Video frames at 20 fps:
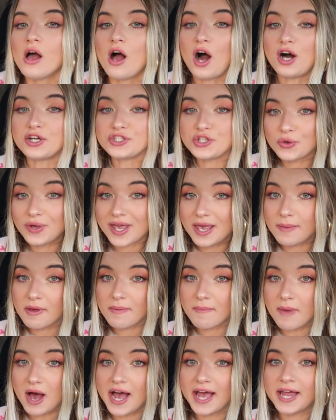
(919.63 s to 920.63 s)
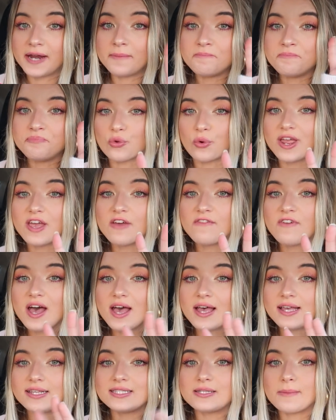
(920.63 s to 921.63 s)
Also, keep in mind, three of
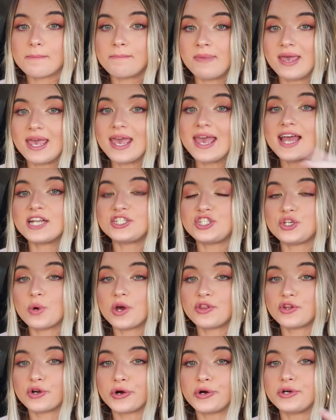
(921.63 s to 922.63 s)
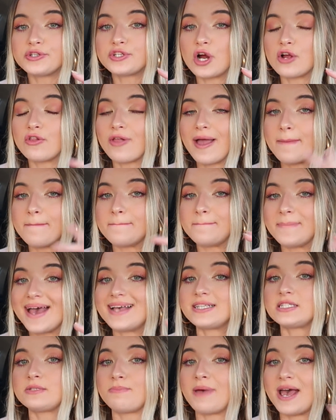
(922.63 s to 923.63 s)
us, me and two other girls, are like
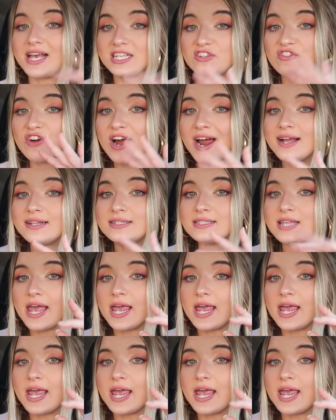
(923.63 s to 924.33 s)
best friends.